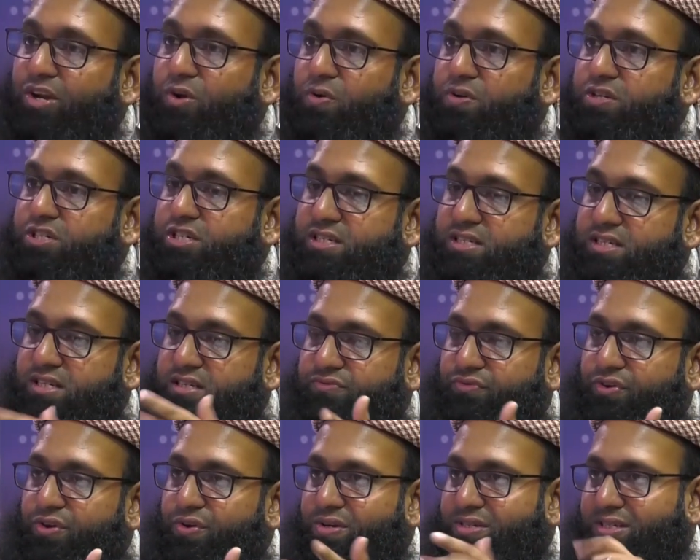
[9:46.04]
consciousness
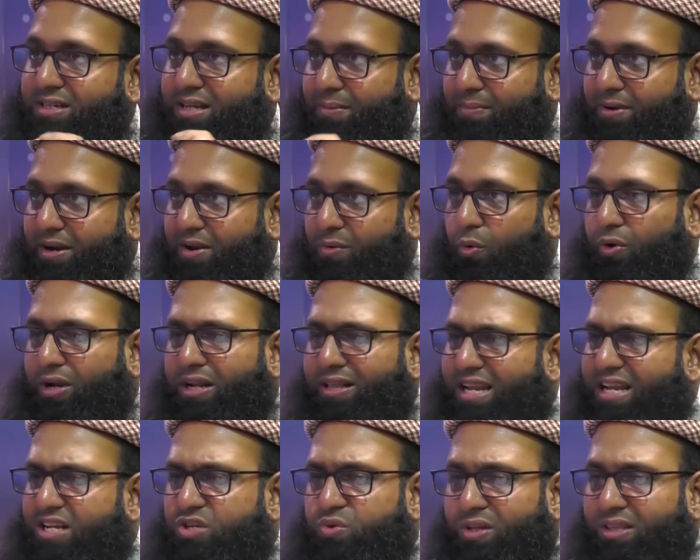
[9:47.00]
for you is a double reward. And
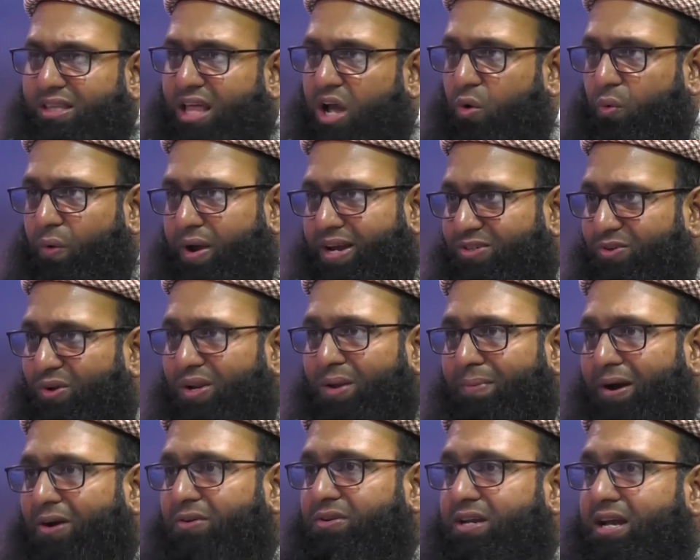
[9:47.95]
that is what taqwa is all
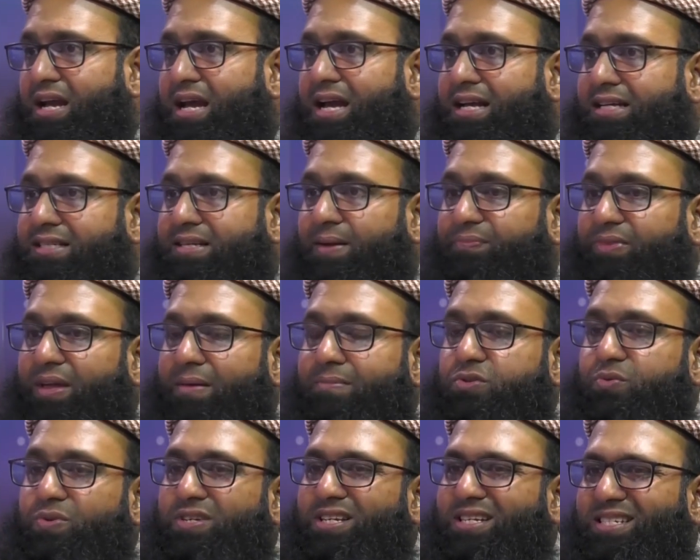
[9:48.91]
about.
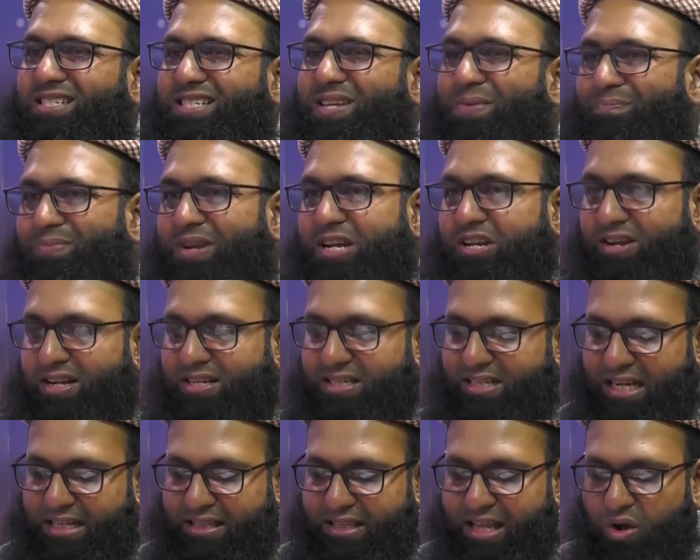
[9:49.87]
Sometimes we just simply
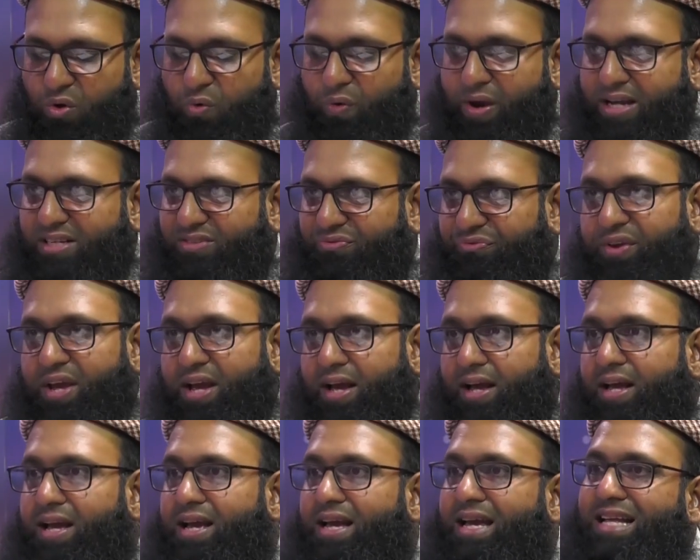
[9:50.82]
translate taqwa as
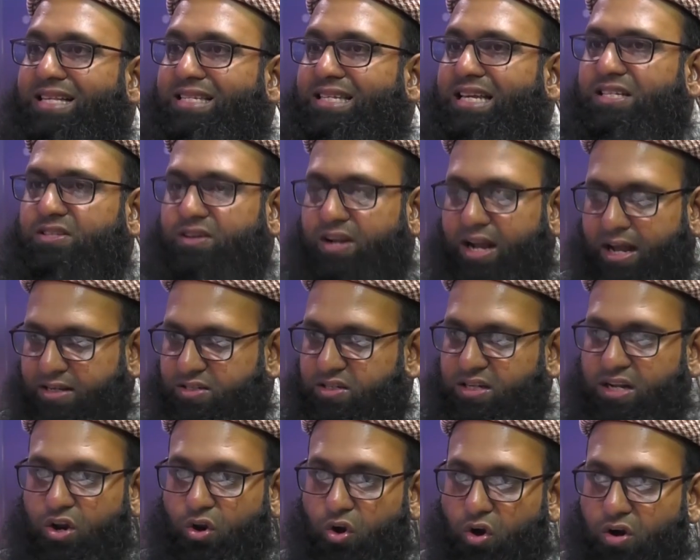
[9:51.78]
fear. Yeah. It's, it's, not, it's not
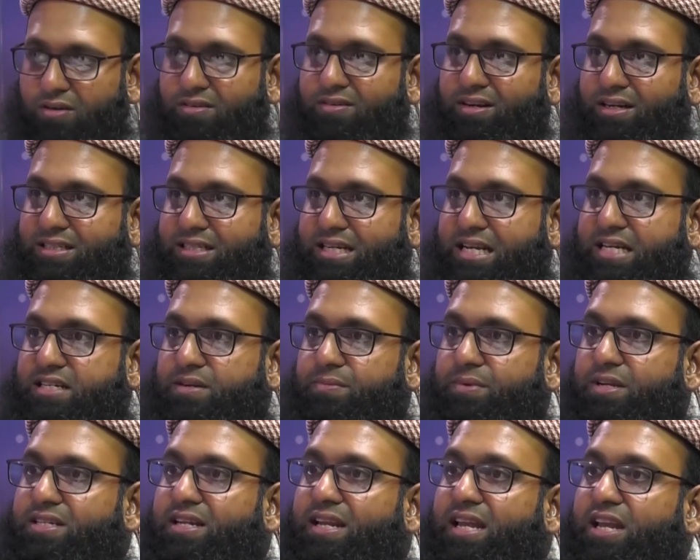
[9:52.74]
a wrong translation, but
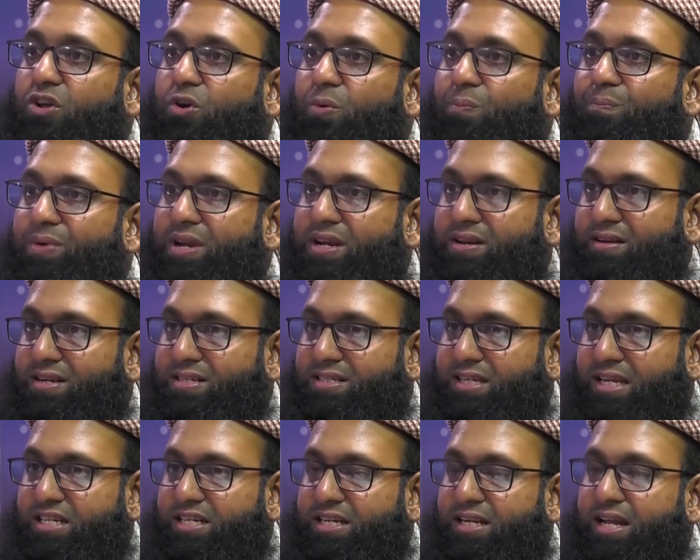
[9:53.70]
it's an incomplete
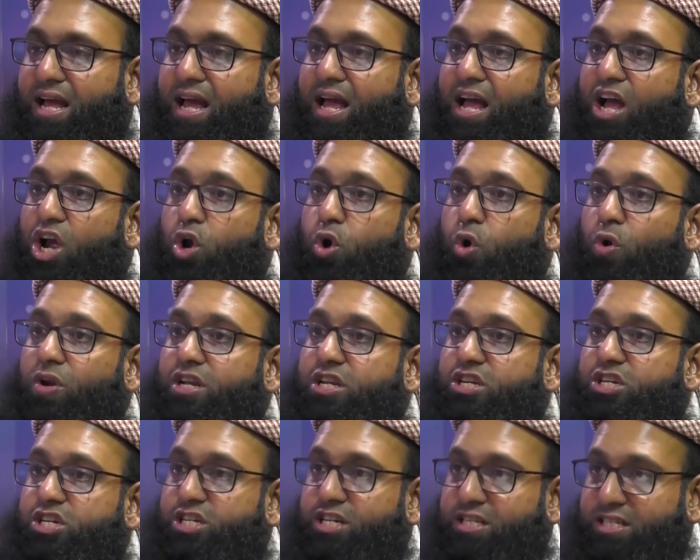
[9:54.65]
translation.
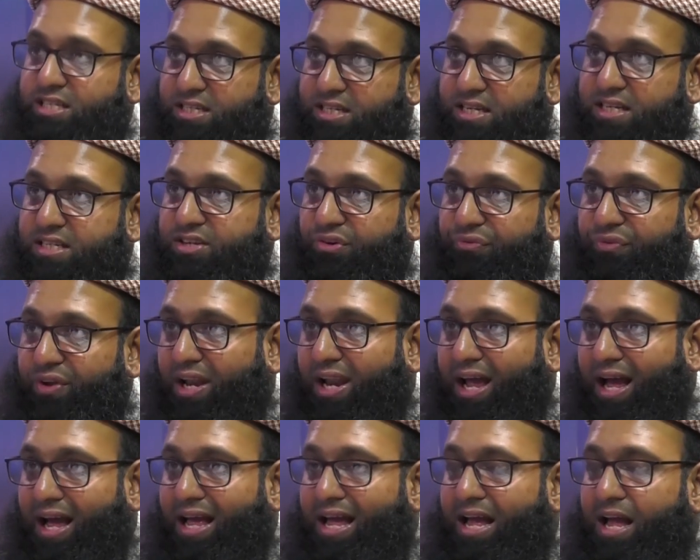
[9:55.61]
Consciousness of
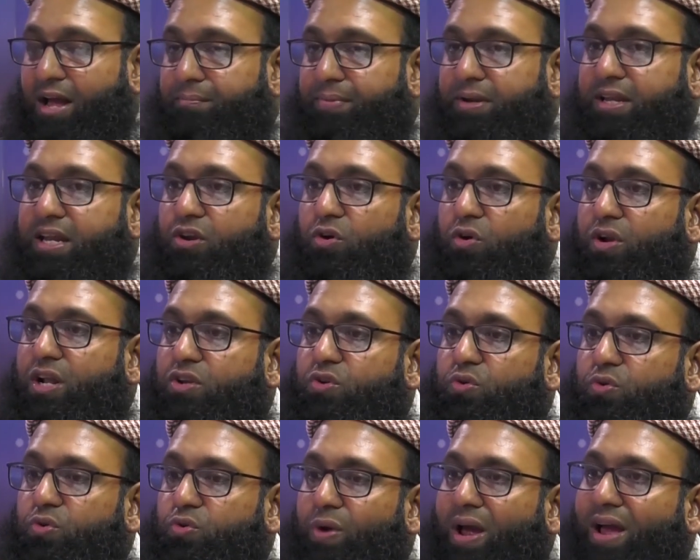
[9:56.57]
Allah. But in order
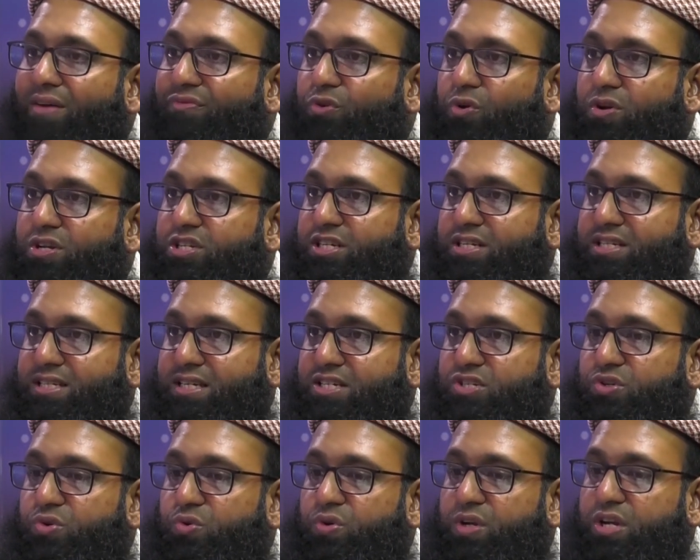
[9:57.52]
to, to have
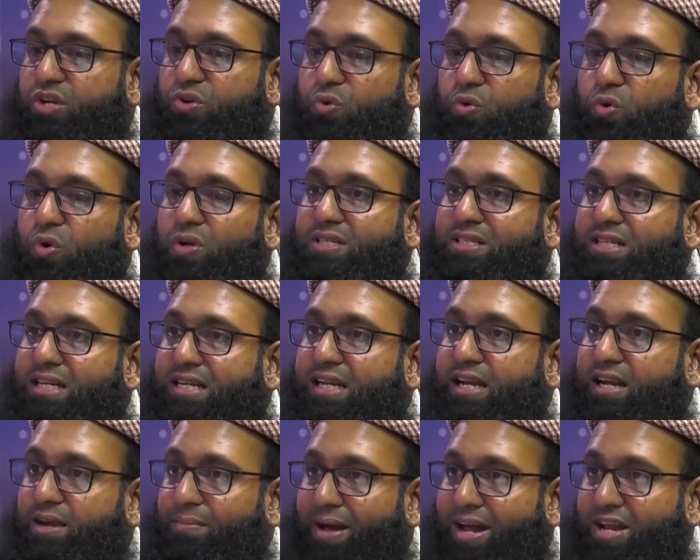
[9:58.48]
consciousness, you need to
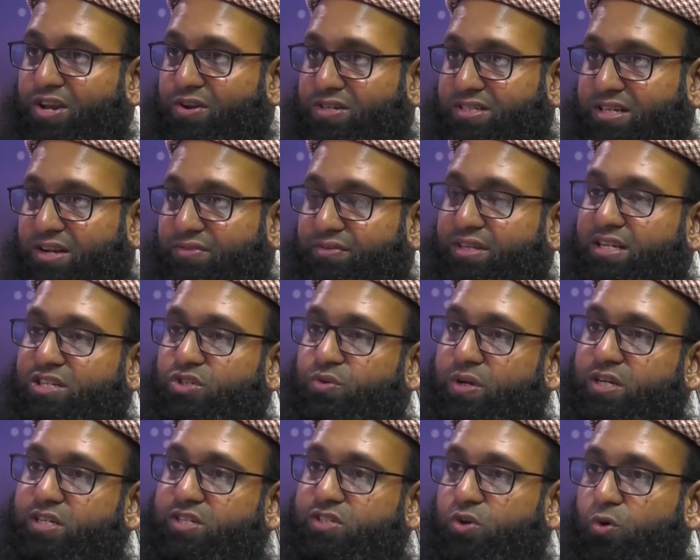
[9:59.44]
constantly remind yourself. And that's
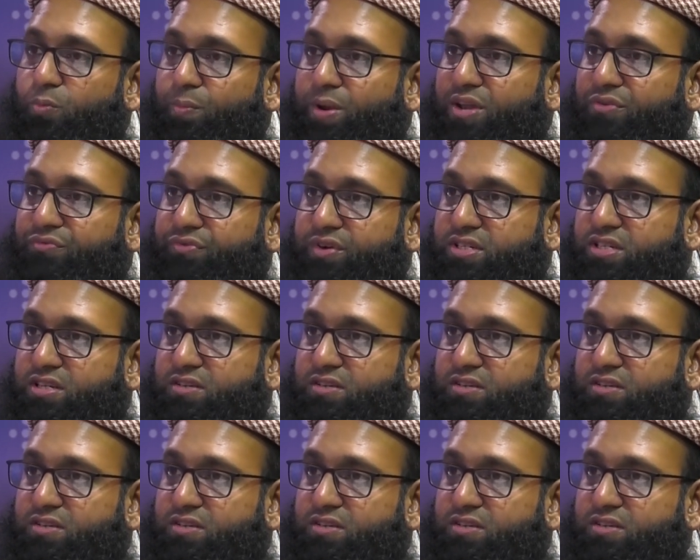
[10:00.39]
why so many verses